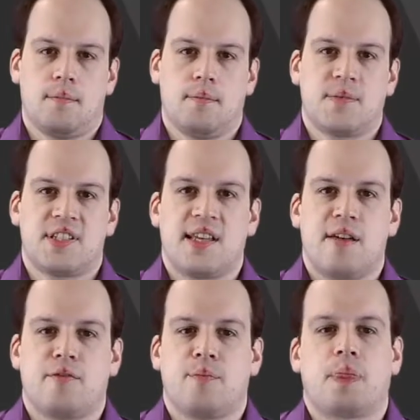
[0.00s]

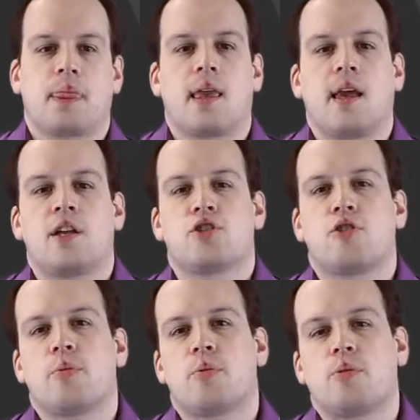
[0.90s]
7.
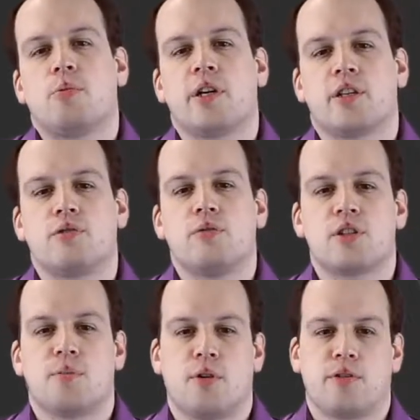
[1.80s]
Ensure appropriate tool
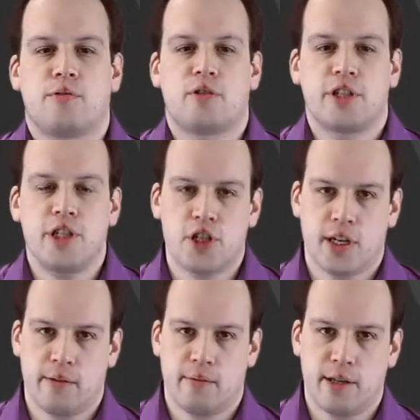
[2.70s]
support for a teaching
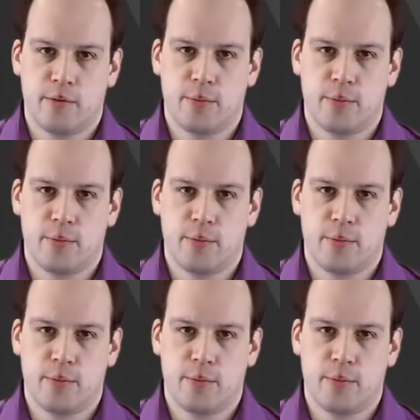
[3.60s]
environment.